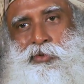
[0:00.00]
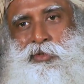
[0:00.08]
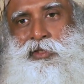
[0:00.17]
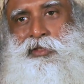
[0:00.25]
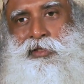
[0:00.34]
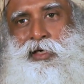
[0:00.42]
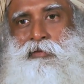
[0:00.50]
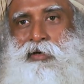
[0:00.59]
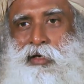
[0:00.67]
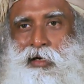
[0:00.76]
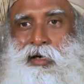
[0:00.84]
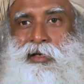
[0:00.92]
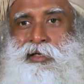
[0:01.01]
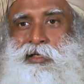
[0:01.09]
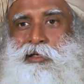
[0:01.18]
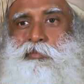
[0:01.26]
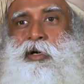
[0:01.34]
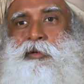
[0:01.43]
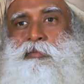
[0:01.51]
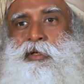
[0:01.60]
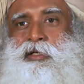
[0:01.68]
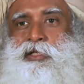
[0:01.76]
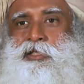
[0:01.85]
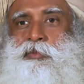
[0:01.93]
You think our garden
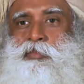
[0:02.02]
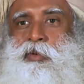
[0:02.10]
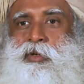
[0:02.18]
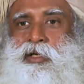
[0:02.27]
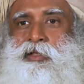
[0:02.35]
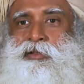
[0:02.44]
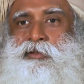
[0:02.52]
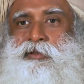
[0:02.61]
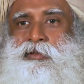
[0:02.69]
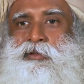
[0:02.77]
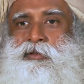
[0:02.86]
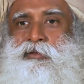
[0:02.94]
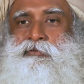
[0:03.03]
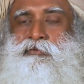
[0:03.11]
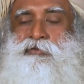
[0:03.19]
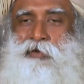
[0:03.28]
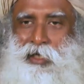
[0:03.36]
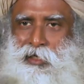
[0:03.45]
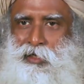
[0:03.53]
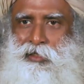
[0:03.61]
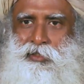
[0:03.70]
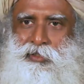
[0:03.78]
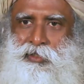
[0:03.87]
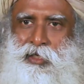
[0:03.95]
department is pouring
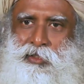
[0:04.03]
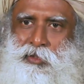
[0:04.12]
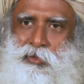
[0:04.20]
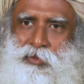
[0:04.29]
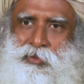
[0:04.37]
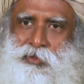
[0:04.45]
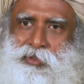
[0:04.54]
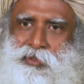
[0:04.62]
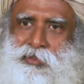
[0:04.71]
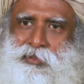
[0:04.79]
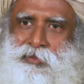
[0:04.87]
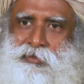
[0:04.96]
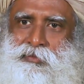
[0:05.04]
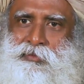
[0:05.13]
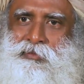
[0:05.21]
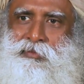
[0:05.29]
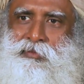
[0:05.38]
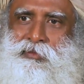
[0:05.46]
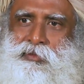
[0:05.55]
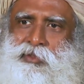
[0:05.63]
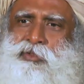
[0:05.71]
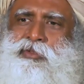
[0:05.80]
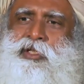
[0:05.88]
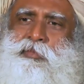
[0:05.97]
fragrance at the roots?
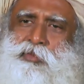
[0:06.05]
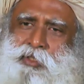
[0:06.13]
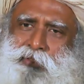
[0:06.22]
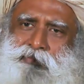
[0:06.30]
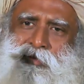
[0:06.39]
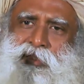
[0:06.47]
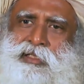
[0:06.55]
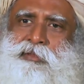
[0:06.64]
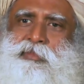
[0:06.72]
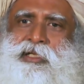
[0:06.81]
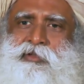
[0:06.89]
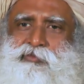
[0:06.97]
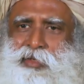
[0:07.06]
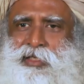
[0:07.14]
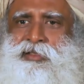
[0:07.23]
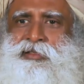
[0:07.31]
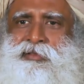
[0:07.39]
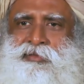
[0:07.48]
No, they're putting filth, believe me.